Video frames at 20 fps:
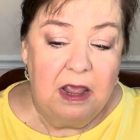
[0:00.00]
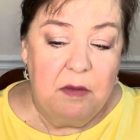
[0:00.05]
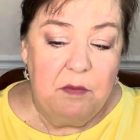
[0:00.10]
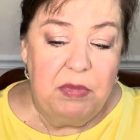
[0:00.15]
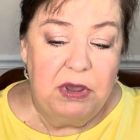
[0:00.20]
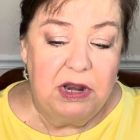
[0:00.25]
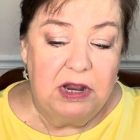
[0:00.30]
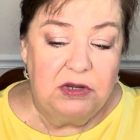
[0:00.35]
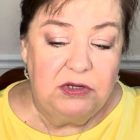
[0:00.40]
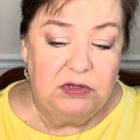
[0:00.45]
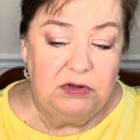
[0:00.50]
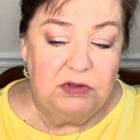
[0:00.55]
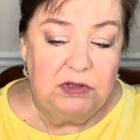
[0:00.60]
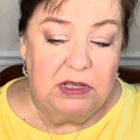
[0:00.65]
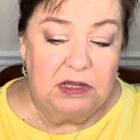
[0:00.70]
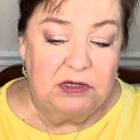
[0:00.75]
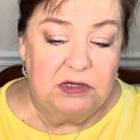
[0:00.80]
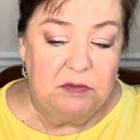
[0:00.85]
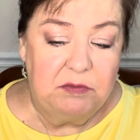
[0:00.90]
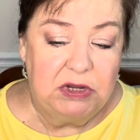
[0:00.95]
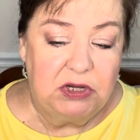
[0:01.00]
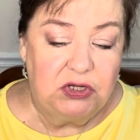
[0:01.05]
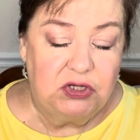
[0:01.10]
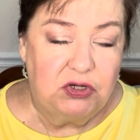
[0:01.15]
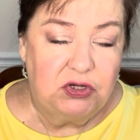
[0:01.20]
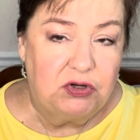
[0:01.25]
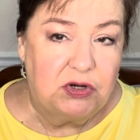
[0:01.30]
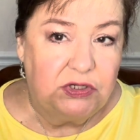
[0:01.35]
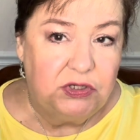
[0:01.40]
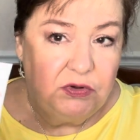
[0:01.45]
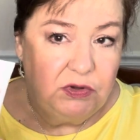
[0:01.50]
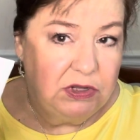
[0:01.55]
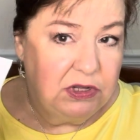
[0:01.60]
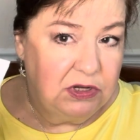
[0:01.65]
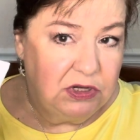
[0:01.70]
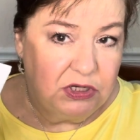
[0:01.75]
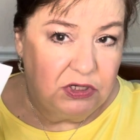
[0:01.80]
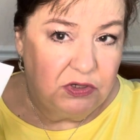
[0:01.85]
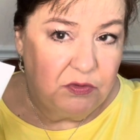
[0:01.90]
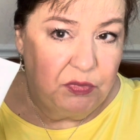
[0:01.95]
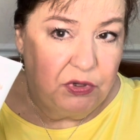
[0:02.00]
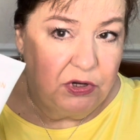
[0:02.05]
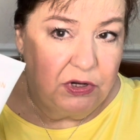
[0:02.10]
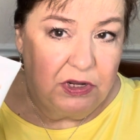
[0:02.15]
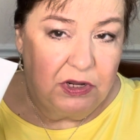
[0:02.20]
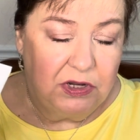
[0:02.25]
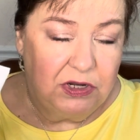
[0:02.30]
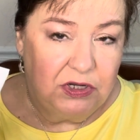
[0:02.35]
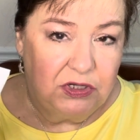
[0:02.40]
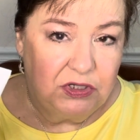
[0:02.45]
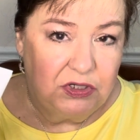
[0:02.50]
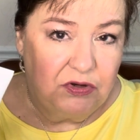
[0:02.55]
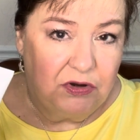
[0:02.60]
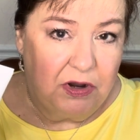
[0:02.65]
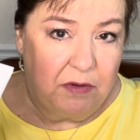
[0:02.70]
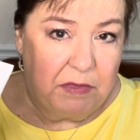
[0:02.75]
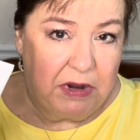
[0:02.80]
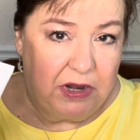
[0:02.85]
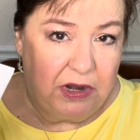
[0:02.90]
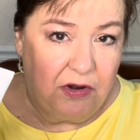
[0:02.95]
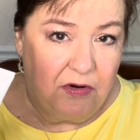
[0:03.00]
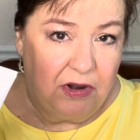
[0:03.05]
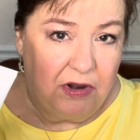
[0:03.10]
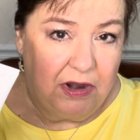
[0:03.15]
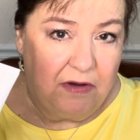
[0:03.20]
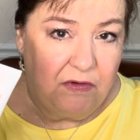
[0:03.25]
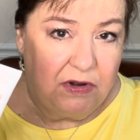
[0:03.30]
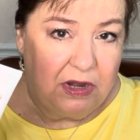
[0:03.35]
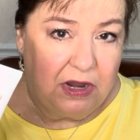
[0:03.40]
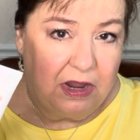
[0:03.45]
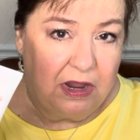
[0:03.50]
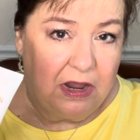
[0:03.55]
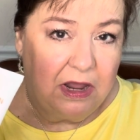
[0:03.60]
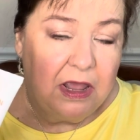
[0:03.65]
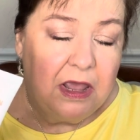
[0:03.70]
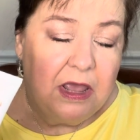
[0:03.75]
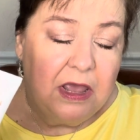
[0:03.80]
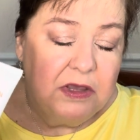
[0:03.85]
But I do like to make sure I do put a conditioner on my hair every day.